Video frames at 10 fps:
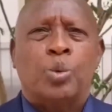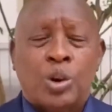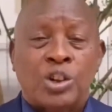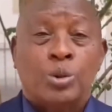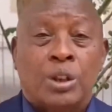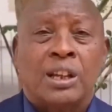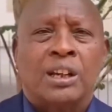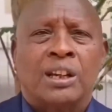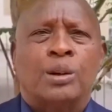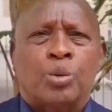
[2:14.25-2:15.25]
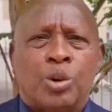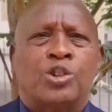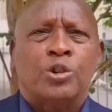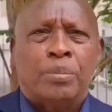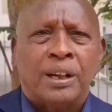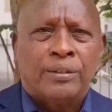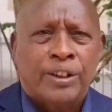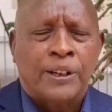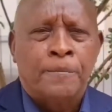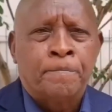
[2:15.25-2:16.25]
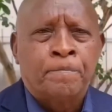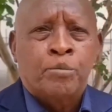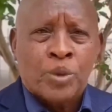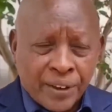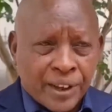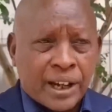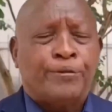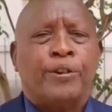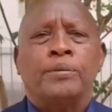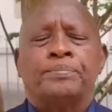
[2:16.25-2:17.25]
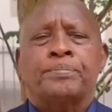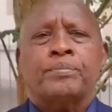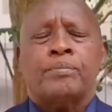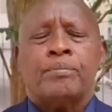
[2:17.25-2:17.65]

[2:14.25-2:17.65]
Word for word: what you think and what you believe in. And therefore,